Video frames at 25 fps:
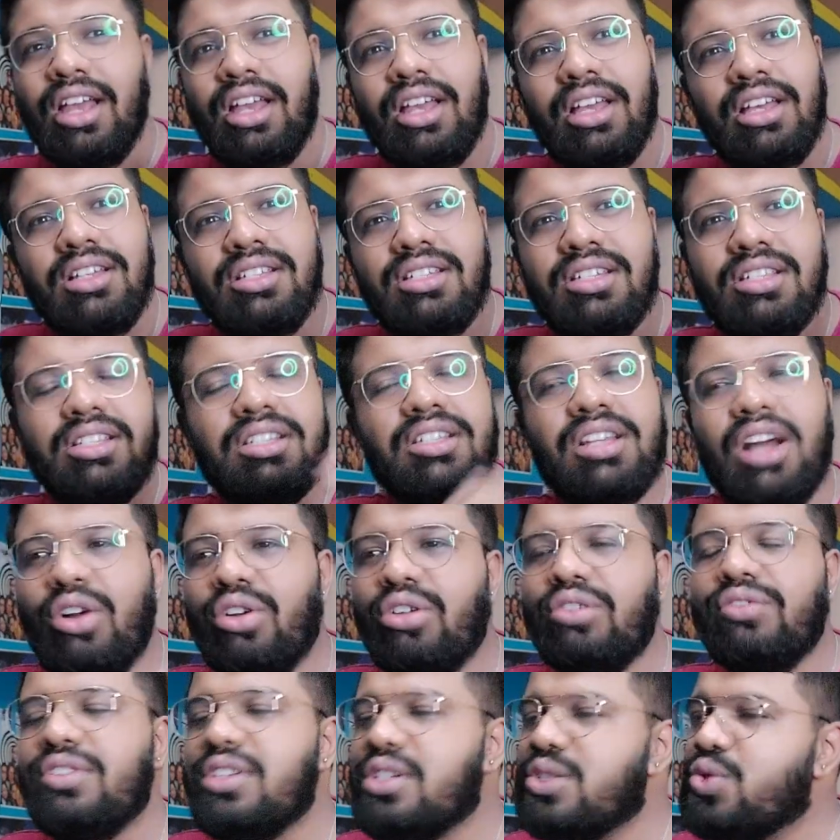it's just out
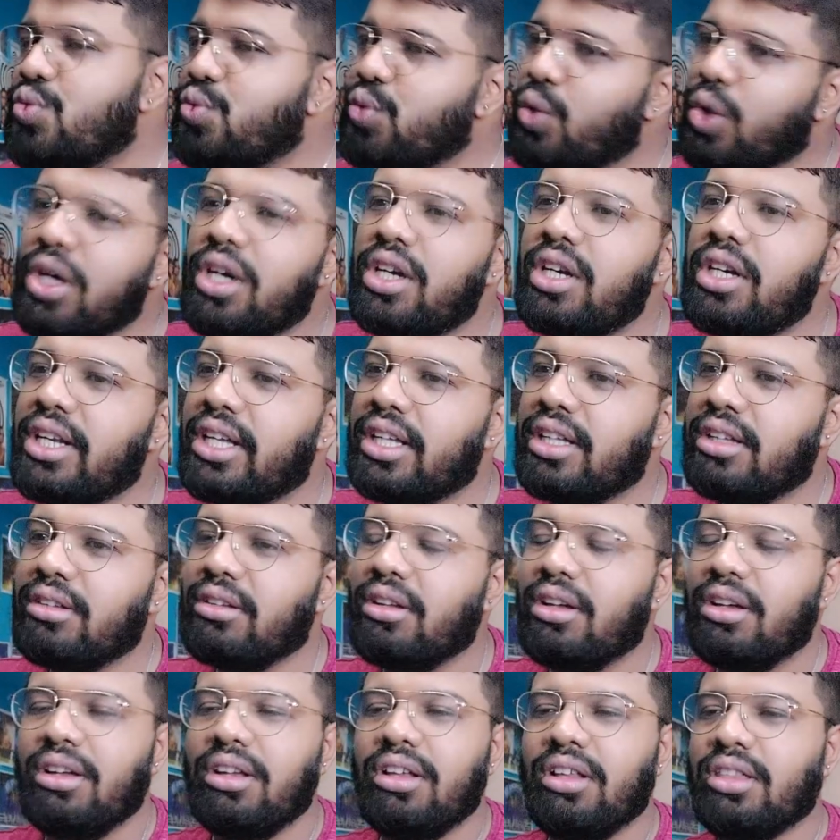of this world. And